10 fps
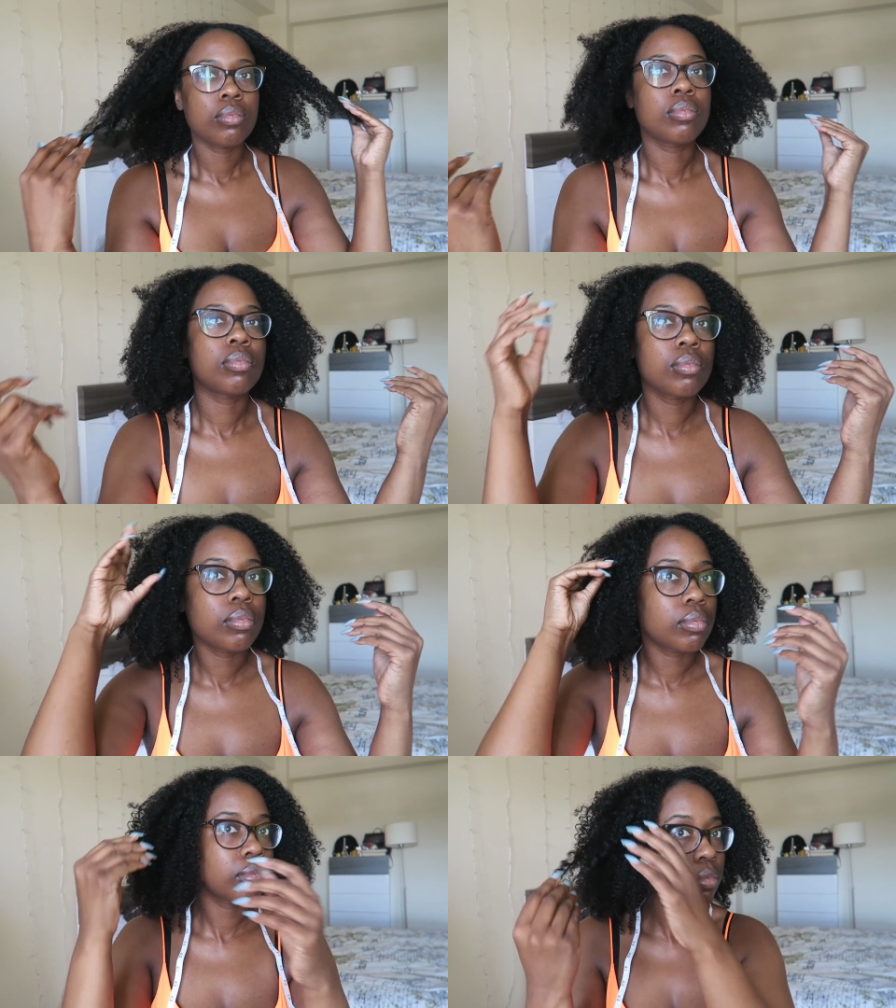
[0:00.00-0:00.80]
should have,
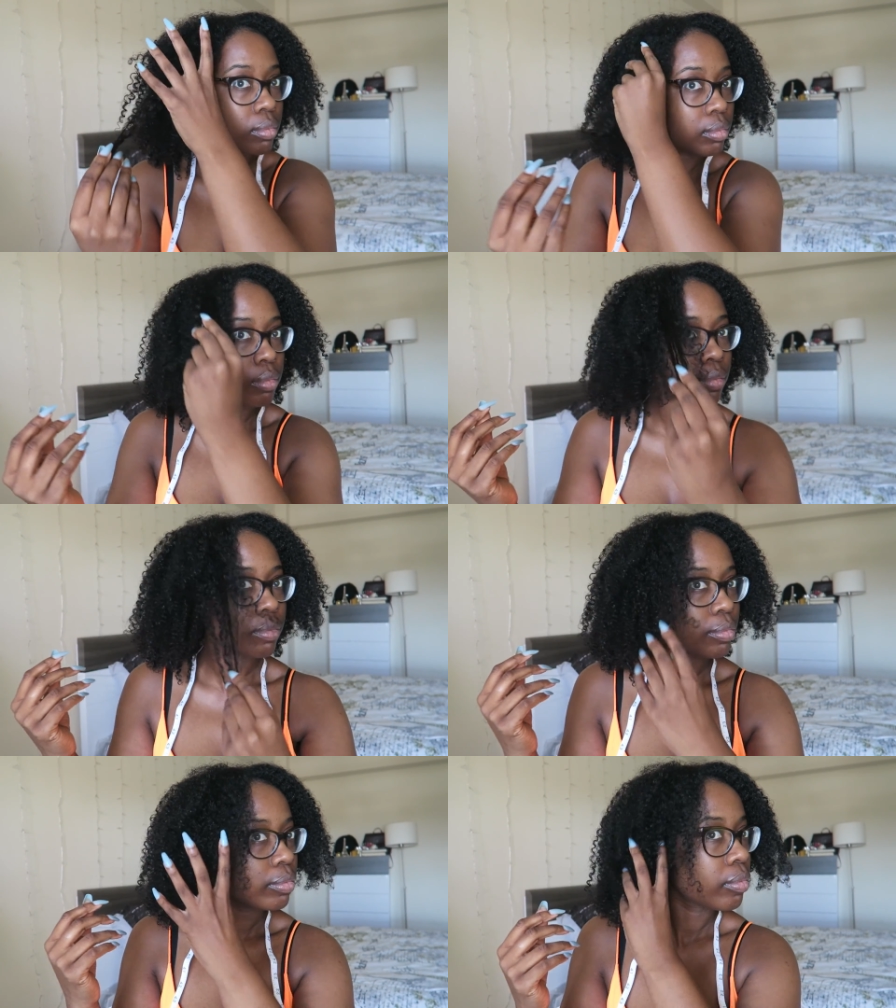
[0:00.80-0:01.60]
which also
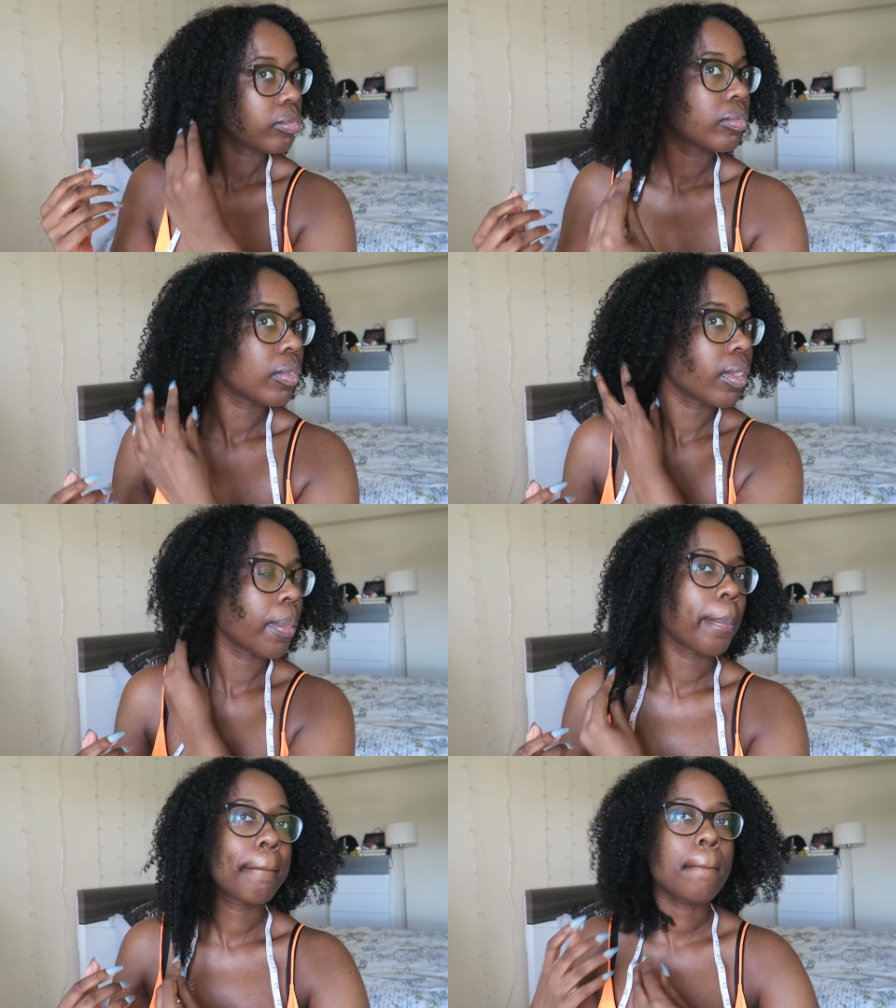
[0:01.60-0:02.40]
contributes to why
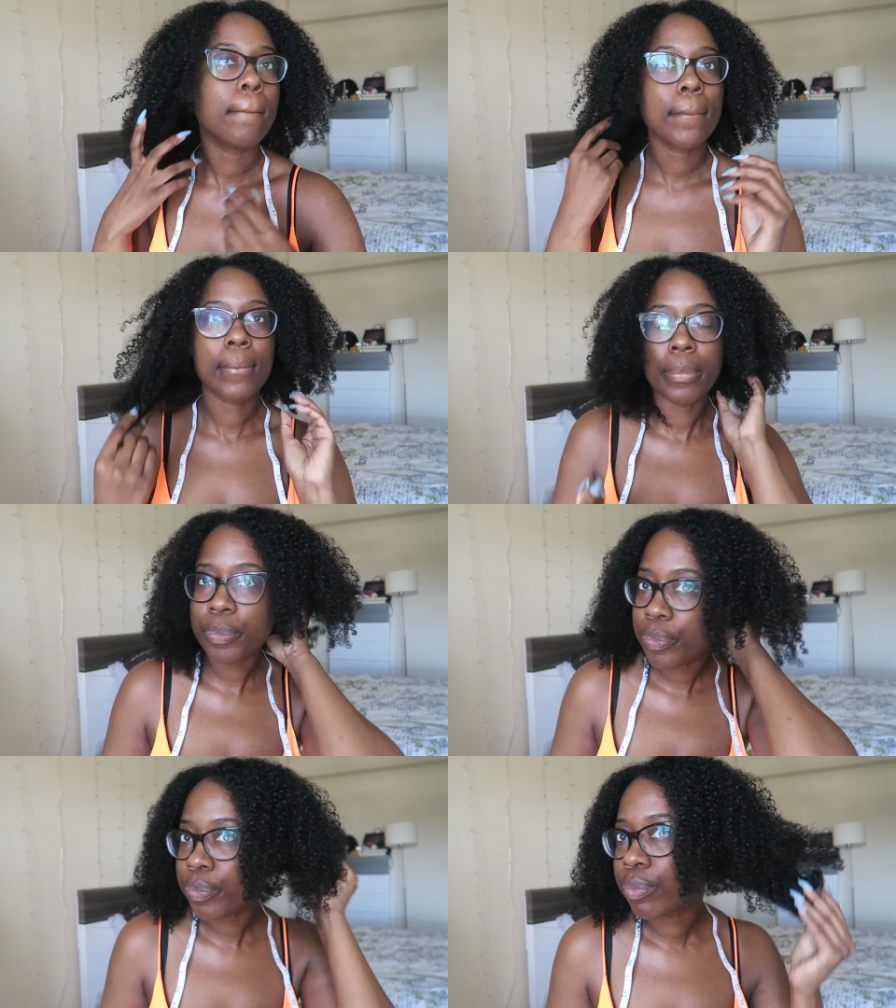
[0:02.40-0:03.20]
it looks so dry.